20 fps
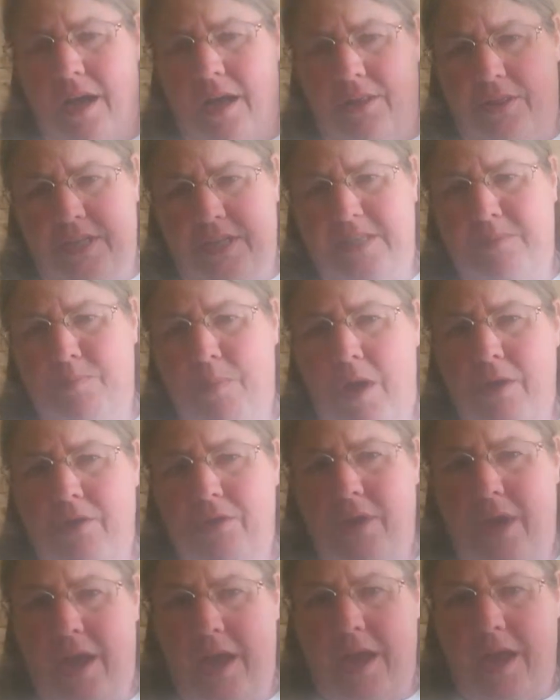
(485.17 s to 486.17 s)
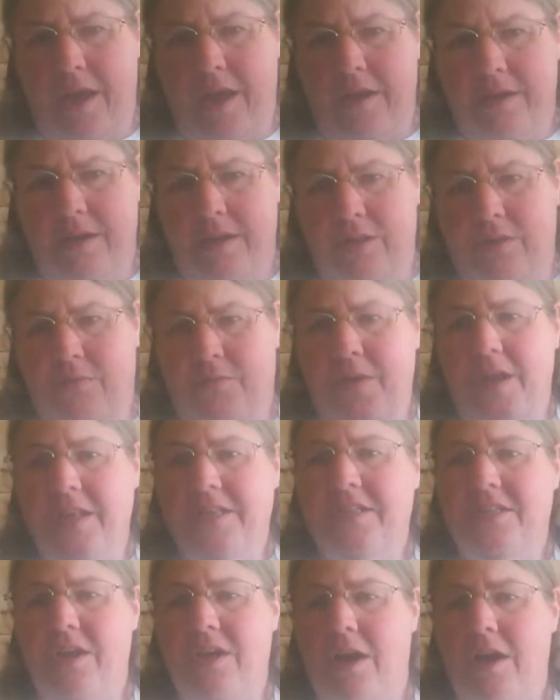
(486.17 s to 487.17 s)
this month and the
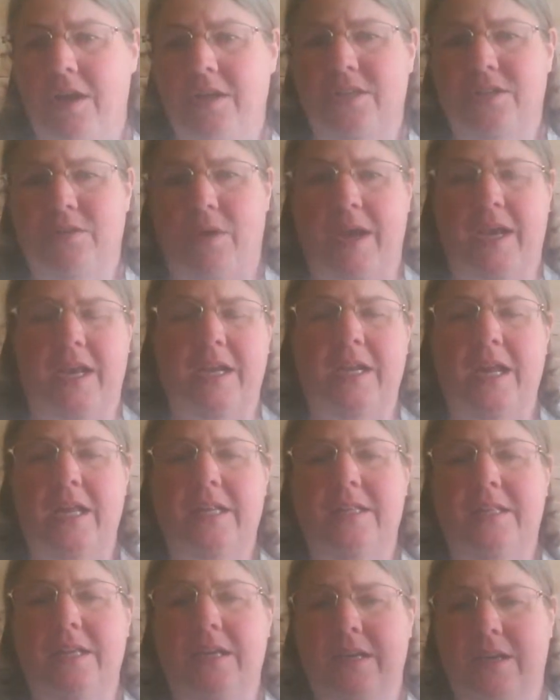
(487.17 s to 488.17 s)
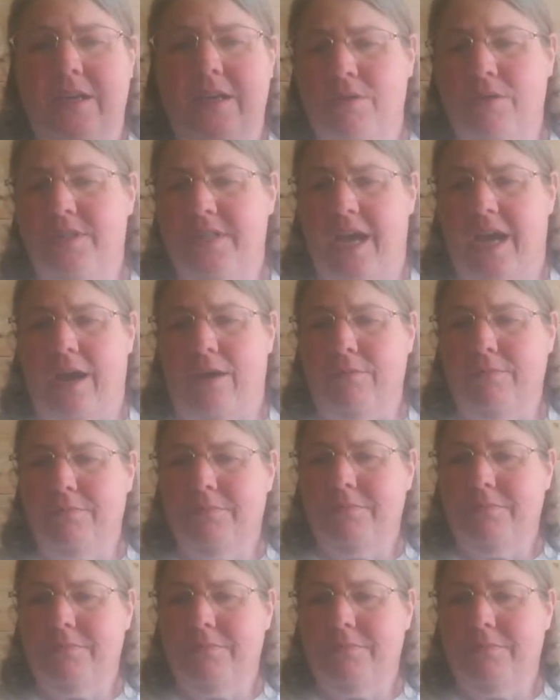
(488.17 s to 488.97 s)
fence done so I can let the goats out.